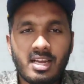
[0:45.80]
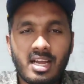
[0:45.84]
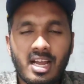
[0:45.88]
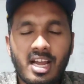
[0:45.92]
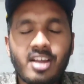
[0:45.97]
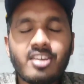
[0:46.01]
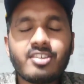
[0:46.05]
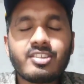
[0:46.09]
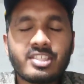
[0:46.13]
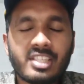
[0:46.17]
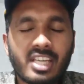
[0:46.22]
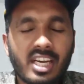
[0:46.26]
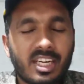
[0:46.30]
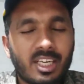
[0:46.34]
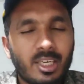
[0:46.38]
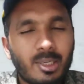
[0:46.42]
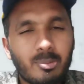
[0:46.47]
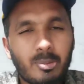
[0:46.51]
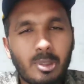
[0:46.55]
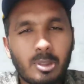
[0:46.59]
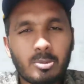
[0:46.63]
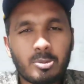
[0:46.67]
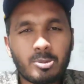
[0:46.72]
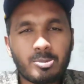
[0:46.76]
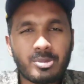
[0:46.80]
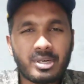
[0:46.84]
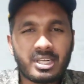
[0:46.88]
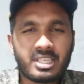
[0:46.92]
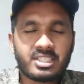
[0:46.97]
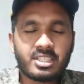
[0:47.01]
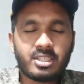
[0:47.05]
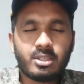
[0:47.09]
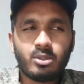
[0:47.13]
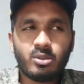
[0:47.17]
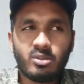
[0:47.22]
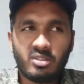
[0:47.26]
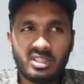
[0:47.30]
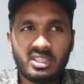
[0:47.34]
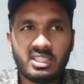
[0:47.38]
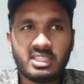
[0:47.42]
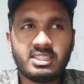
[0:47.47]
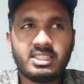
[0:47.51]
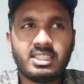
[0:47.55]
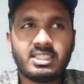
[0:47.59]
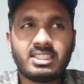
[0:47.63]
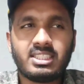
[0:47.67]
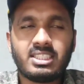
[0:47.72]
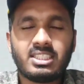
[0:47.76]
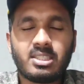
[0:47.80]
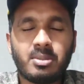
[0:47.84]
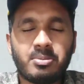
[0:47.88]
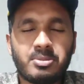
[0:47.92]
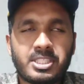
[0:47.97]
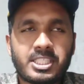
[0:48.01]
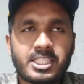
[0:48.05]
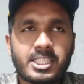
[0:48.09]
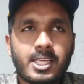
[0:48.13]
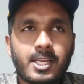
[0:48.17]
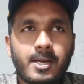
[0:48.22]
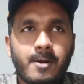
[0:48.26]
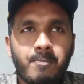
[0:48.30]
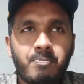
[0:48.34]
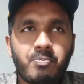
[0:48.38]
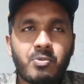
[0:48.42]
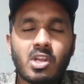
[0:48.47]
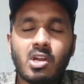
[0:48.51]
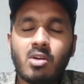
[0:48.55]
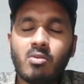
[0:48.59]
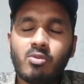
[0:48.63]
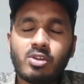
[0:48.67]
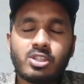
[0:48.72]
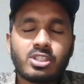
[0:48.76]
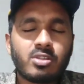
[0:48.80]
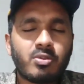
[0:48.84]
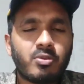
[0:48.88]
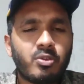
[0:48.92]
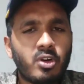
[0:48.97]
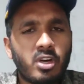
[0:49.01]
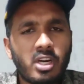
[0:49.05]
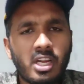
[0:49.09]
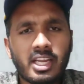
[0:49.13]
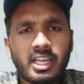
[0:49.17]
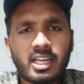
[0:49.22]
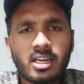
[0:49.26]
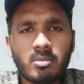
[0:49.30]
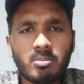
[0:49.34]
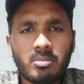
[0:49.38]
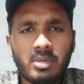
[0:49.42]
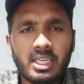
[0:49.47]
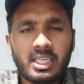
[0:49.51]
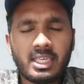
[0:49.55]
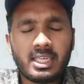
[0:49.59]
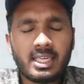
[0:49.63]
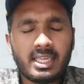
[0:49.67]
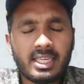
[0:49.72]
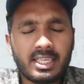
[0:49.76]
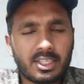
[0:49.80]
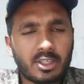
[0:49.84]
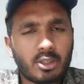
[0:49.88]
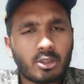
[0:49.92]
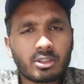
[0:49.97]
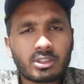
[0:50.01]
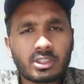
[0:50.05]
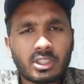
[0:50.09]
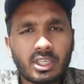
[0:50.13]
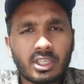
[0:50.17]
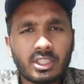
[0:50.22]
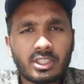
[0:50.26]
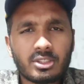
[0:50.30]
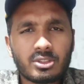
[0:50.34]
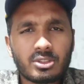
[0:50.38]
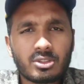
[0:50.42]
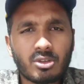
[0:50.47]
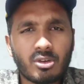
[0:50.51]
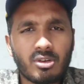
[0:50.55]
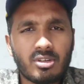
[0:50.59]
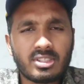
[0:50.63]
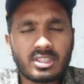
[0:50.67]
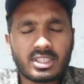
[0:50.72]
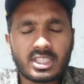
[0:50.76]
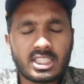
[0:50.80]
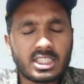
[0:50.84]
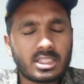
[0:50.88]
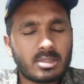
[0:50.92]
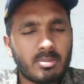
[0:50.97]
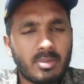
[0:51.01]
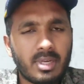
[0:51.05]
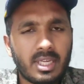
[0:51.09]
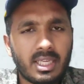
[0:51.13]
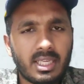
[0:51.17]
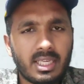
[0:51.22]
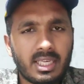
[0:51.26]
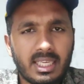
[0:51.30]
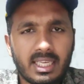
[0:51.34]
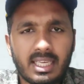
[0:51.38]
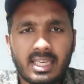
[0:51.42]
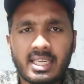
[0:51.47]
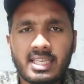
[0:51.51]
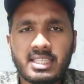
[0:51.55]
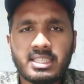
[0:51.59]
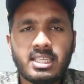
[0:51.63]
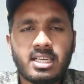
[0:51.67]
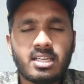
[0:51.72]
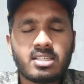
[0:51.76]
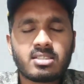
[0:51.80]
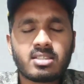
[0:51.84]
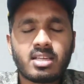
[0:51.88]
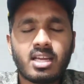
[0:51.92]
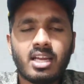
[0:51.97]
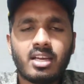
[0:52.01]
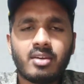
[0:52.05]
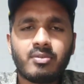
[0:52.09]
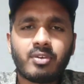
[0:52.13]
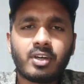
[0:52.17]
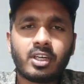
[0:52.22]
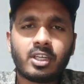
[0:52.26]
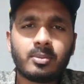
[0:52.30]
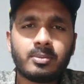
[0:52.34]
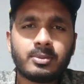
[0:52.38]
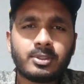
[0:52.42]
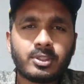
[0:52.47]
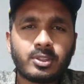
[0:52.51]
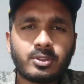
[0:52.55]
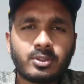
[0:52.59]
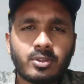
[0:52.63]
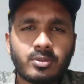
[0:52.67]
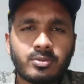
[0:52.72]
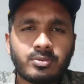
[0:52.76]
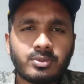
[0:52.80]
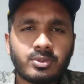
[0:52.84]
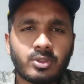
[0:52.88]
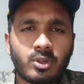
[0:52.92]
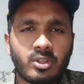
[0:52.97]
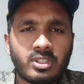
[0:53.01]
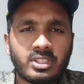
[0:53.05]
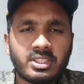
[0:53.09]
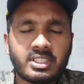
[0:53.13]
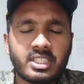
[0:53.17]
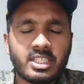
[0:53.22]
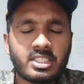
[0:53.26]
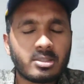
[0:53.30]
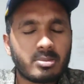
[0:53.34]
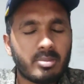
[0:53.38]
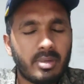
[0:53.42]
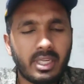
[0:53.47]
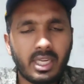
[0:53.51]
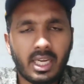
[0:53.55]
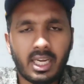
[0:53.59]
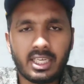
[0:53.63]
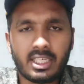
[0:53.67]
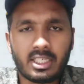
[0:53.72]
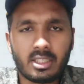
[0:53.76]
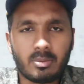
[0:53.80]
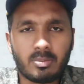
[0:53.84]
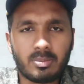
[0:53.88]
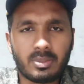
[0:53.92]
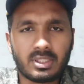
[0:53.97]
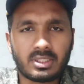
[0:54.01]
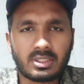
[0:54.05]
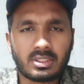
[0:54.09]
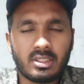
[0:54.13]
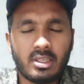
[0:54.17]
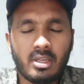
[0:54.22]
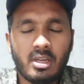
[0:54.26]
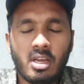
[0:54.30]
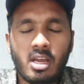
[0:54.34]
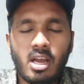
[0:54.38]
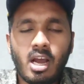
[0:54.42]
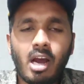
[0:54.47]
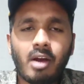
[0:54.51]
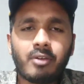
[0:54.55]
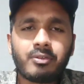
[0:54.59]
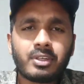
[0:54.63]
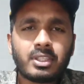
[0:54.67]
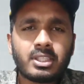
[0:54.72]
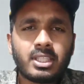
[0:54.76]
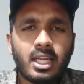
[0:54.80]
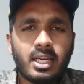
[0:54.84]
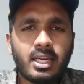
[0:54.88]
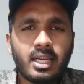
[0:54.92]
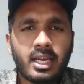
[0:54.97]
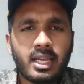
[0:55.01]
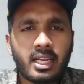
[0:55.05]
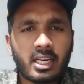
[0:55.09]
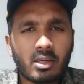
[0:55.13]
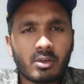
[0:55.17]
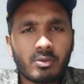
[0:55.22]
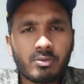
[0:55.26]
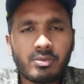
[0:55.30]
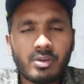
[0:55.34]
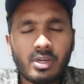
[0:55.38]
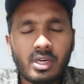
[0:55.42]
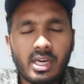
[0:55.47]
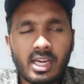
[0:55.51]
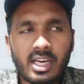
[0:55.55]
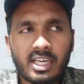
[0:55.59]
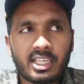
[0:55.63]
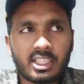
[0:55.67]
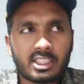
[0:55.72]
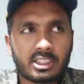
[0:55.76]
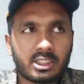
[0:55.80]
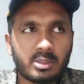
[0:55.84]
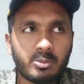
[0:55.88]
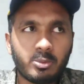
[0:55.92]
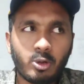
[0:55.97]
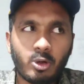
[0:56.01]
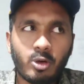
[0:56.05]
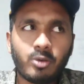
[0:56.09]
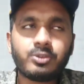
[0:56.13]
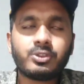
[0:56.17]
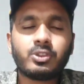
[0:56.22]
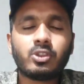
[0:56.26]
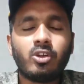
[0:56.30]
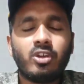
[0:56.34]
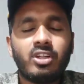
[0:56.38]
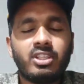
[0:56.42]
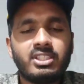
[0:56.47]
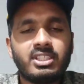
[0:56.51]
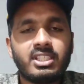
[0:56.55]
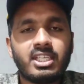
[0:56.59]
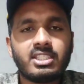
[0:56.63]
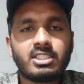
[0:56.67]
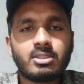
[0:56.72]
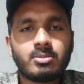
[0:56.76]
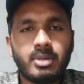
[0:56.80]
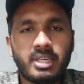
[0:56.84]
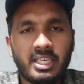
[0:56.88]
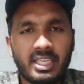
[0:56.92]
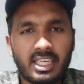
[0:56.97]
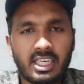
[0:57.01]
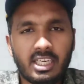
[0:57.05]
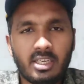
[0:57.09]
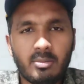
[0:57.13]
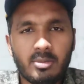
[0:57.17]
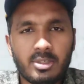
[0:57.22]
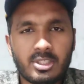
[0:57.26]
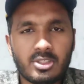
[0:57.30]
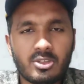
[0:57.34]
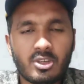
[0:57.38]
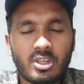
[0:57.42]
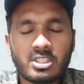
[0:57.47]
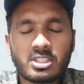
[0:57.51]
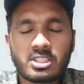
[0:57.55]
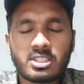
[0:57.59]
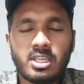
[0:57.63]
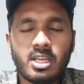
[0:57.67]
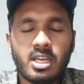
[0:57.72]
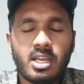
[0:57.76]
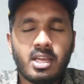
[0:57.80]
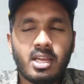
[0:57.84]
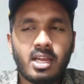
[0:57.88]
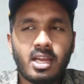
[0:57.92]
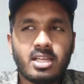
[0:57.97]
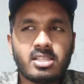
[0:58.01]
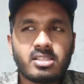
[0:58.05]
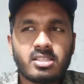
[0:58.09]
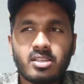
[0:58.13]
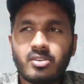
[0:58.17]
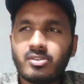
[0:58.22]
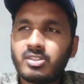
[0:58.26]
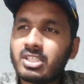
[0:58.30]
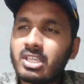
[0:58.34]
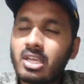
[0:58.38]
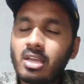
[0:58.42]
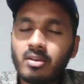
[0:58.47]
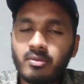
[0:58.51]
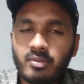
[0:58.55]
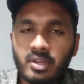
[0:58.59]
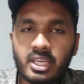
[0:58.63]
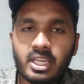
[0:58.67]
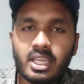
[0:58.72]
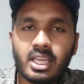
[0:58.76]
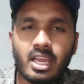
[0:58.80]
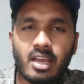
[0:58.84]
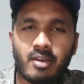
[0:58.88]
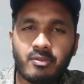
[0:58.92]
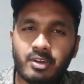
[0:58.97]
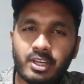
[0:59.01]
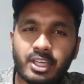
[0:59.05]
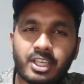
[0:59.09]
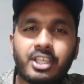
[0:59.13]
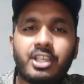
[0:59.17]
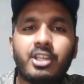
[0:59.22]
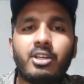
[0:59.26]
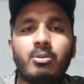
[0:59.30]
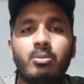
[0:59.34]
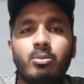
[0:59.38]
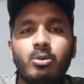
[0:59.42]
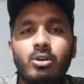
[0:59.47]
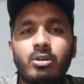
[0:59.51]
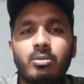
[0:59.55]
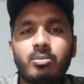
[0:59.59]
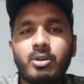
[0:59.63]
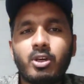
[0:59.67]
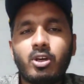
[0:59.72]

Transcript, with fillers: I have started my preparation during the 6th semester. First of all, I completed Introductory to Soil Science by E.D. Das and Fundamentals of Soil Science by IEEE. After that, I referred a textbook of Soil Science by T.D. Bishwas, and so it's a very effective book